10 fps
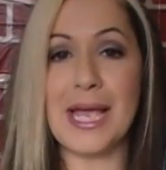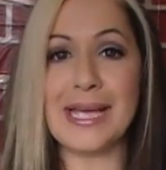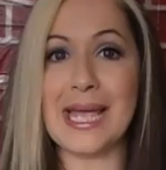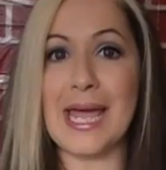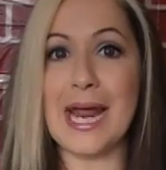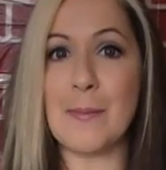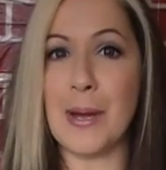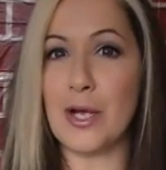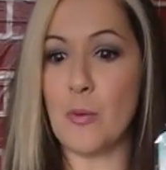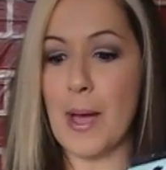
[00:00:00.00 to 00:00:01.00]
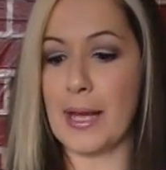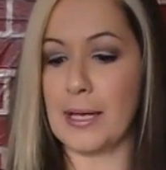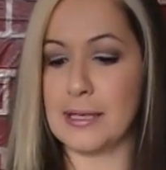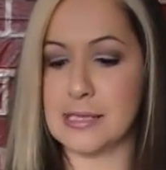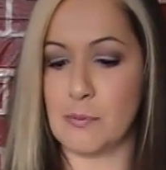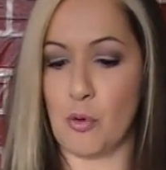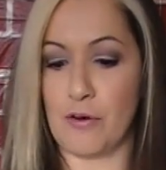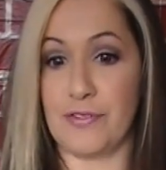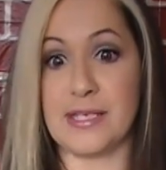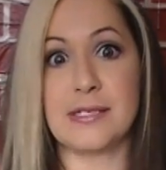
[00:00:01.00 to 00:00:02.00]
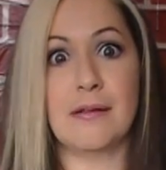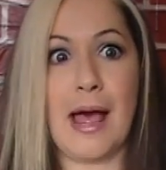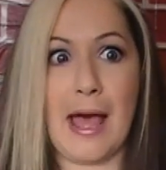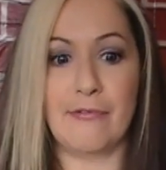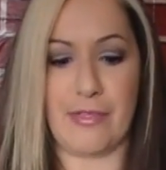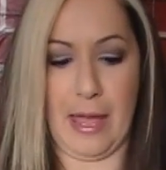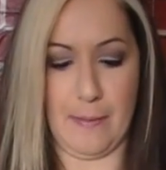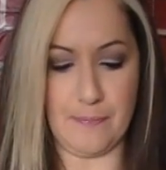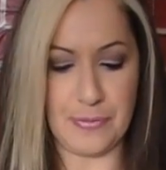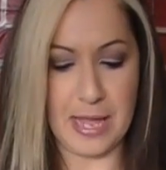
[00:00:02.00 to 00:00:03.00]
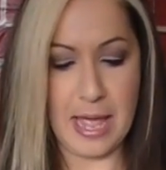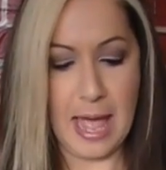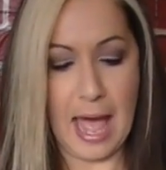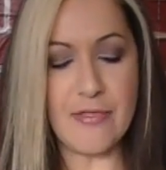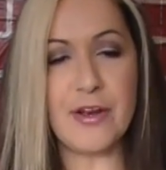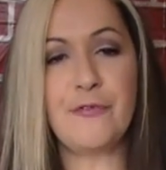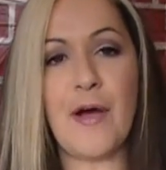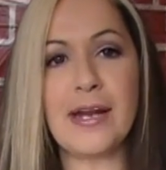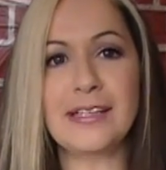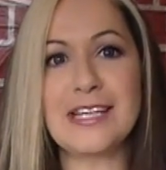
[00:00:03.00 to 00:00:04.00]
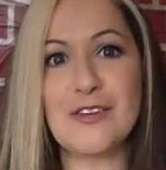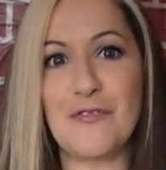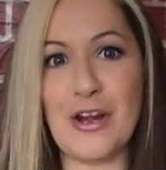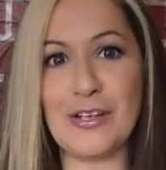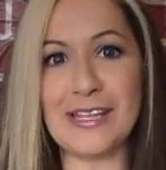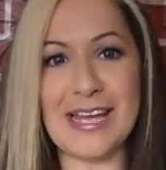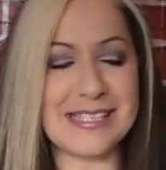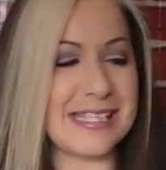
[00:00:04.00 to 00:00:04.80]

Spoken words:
Again, I might go back and get some more if they still have them. And then finally, the very last